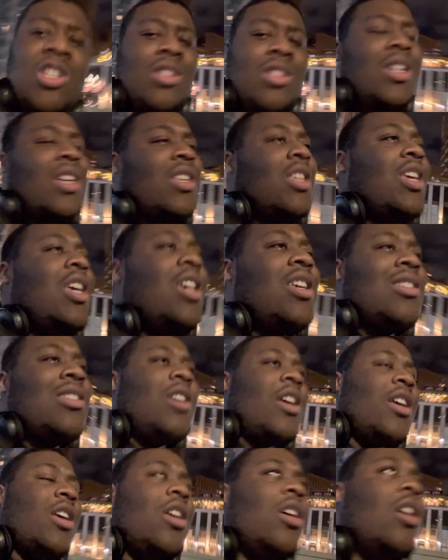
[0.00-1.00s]
in 10 years.
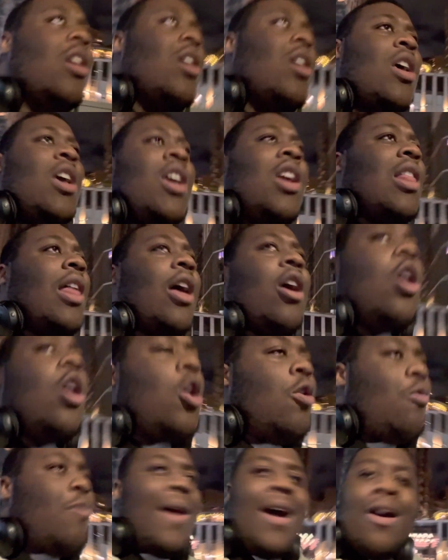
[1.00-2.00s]
Like, you're like, oh,
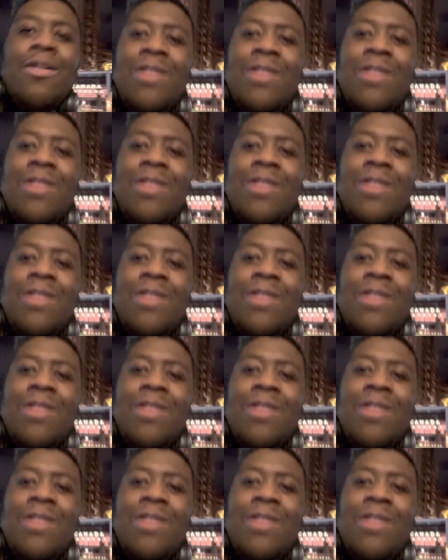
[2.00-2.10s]
wow,